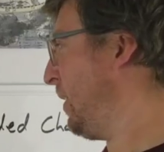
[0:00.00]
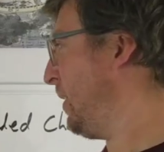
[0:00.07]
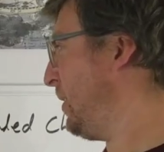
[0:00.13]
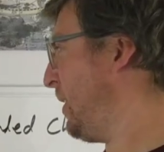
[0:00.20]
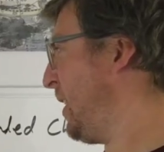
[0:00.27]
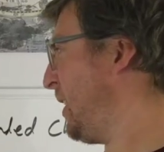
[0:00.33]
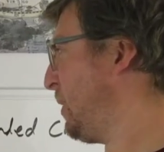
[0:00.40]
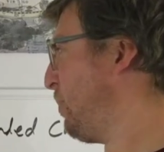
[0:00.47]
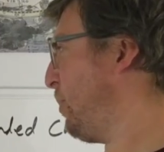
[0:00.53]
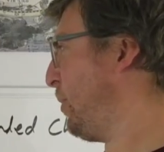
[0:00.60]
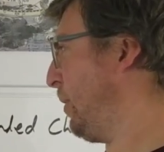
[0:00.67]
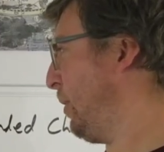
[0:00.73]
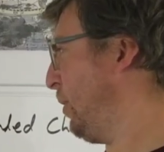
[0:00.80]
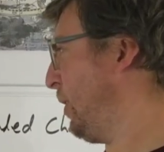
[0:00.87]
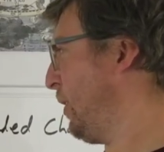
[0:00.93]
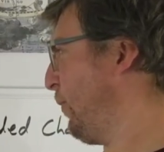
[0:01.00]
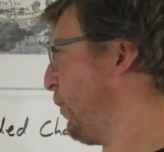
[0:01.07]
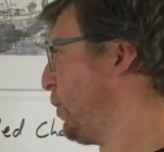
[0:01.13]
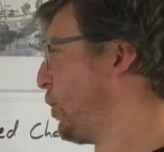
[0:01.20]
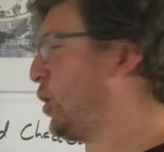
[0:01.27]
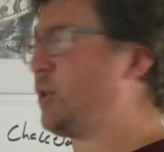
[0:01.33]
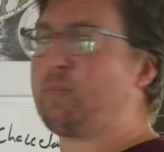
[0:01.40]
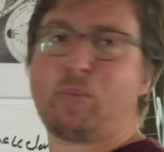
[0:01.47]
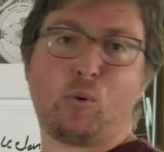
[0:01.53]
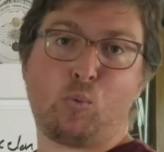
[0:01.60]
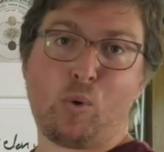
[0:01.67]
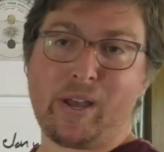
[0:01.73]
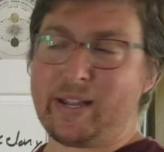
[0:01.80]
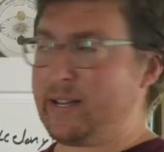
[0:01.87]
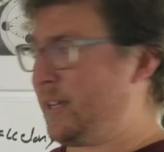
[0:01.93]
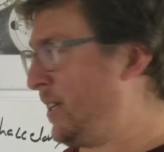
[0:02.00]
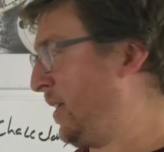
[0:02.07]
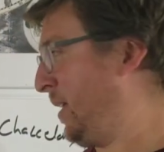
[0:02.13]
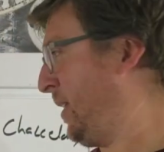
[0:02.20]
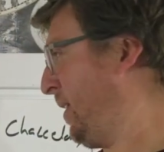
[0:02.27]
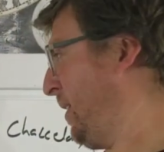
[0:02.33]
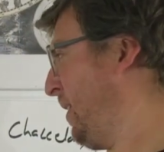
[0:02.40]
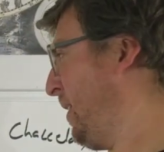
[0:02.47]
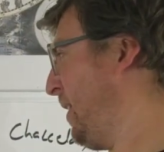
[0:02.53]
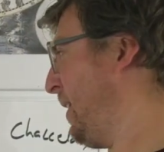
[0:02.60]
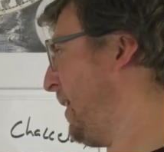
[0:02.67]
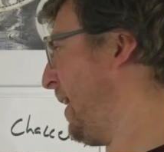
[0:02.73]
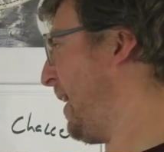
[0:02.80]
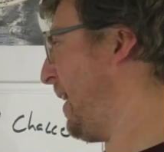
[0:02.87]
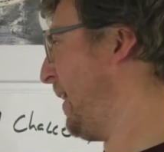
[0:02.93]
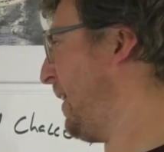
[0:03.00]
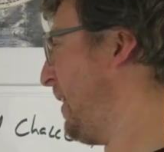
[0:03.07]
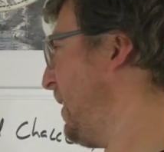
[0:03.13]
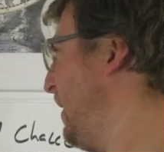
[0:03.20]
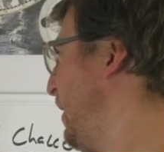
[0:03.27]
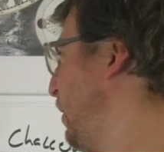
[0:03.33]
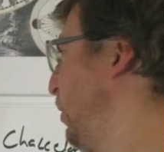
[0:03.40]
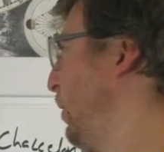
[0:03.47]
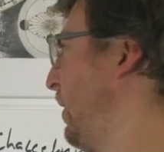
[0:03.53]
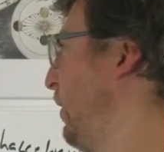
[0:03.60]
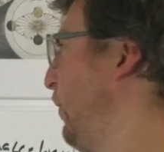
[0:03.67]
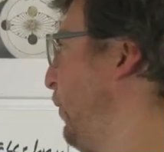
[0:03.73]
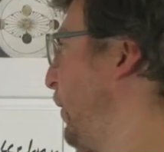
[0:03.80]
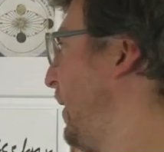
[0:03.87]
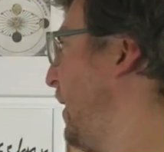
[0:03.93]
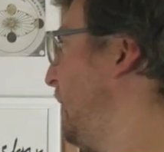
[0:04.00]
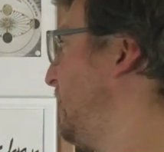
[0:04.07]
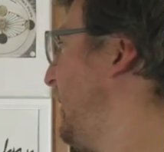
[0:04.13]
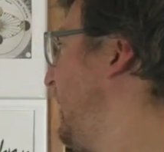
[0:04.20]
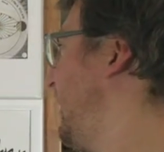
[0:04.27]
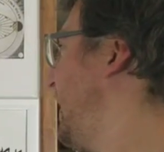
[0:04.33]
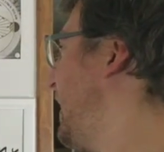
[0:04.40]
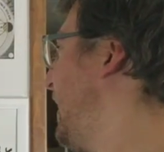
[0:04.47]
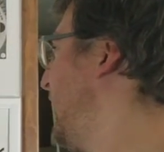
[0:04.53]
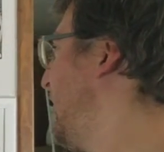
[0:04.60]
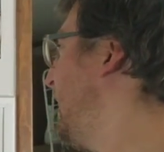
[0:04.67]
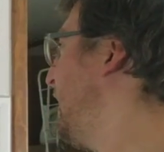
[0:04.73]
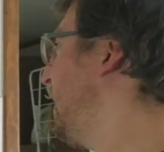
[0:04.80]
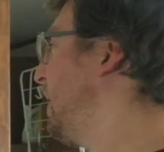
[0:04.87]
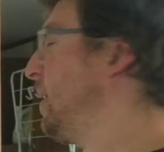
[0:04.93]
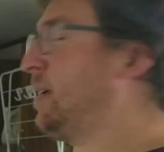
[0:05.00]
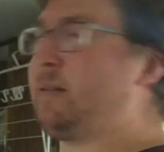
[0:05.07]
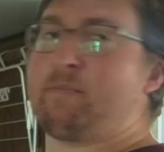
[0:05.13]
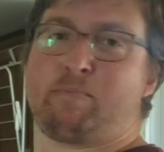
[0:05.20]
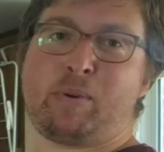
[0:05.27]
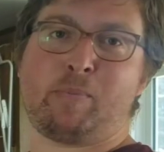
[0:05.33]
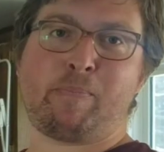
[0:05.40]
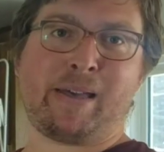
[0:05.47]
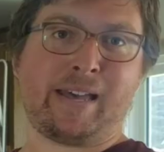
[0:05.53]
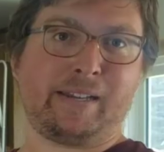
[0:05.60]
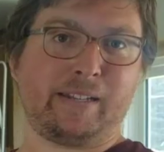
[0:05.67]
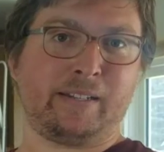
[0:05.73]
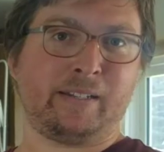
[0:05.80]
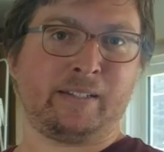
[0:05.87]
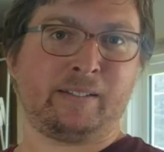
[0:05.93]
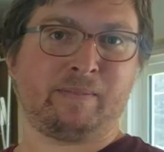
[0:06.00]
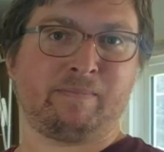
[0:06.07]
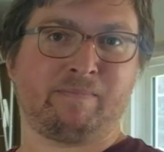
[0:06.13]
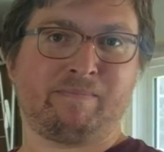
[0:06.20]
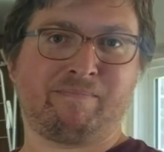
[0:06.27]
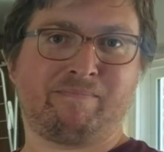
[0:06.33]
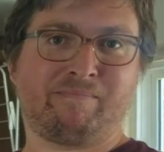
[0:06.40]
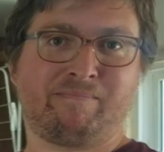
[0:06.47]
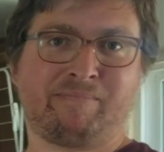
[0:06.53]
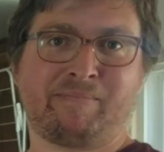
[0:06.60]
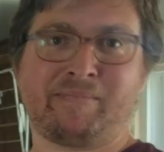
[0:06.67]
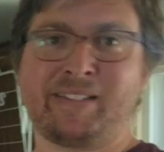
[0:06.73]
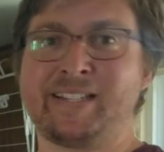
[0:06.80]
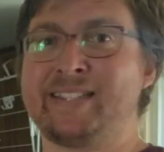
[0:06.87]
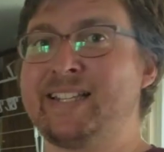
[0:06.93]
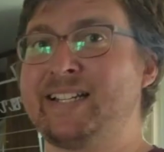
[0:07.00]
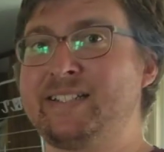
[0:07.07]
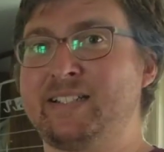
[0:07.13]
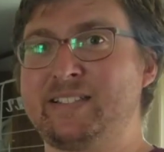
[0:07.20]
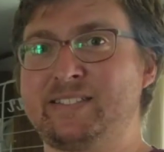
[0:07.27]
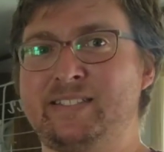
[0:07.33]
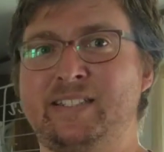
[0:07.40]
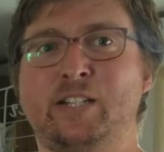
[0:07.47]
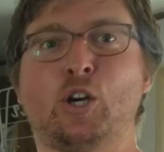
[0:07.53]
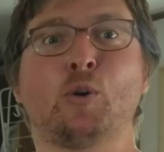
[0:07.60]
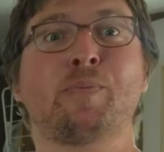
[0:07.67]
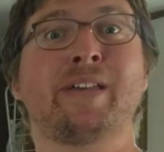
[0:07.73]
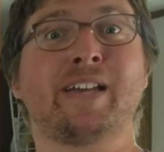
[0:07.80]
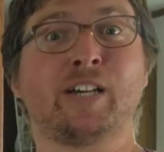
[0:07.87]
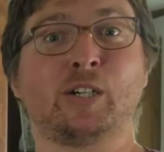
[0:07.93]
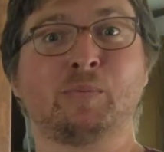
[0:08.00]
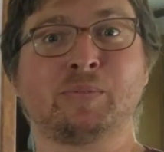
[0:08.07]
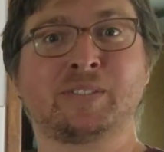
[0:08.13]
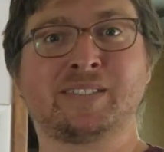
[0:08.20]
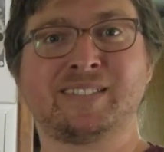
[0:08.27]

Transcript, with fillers: Jasper, you're looking for chert but red. And agate, you're looking for chalcedony but banded. And that does it. I hope that helps.